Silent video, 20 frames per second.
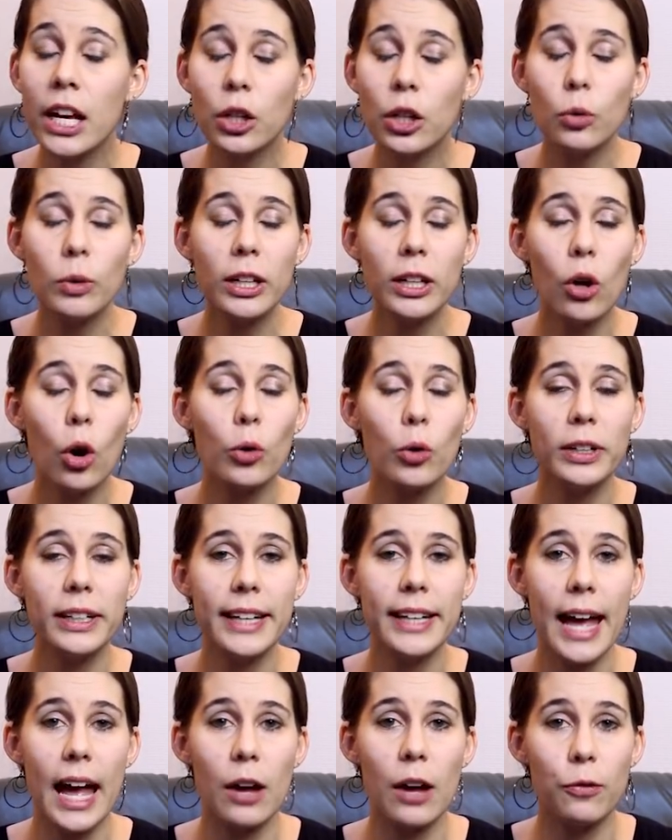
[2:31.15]
you will
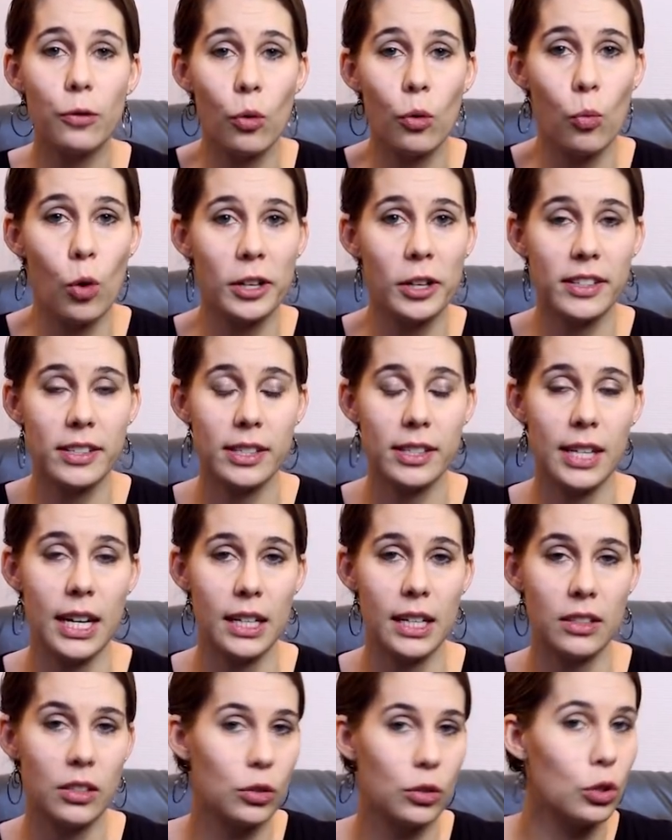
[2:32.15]
only have one
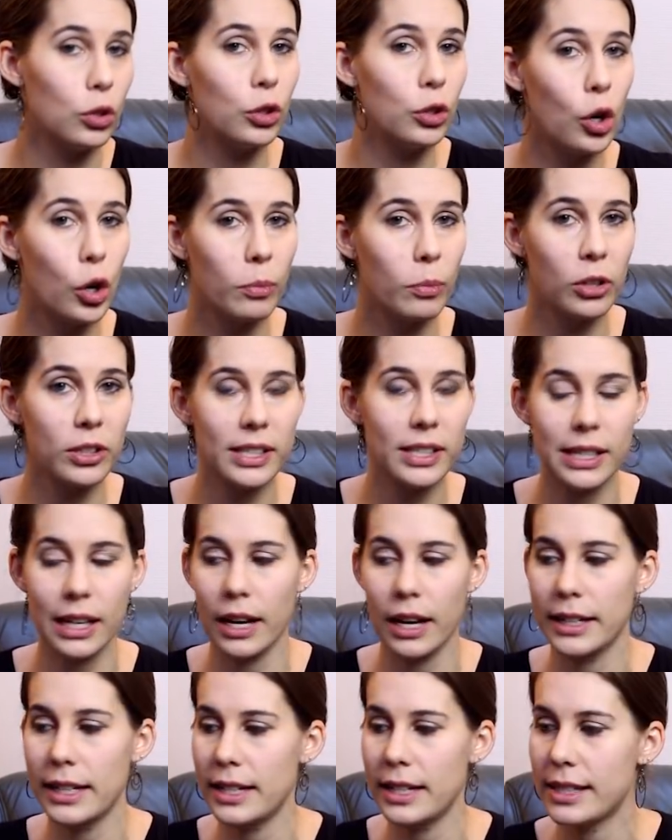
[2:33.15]
state, the normal
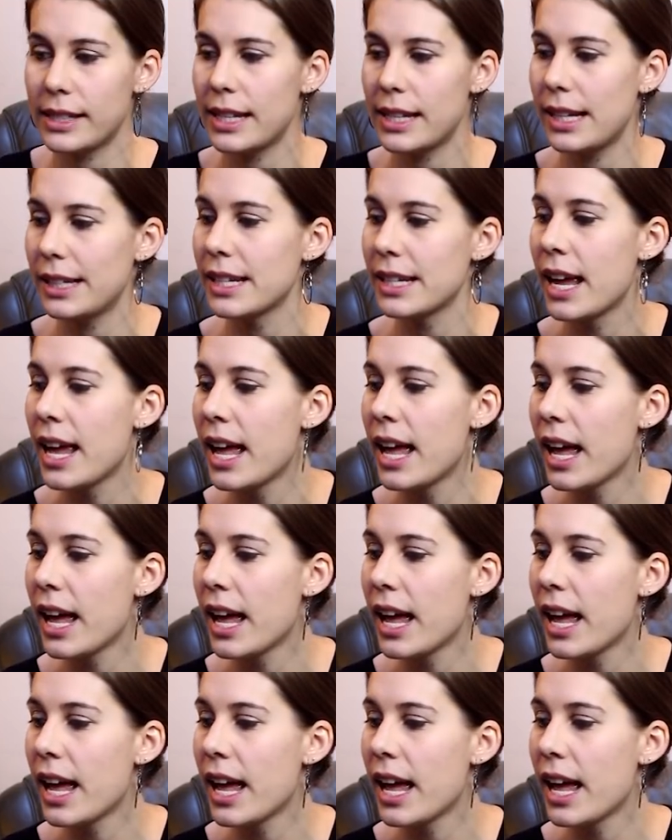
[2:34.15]
slide-in state.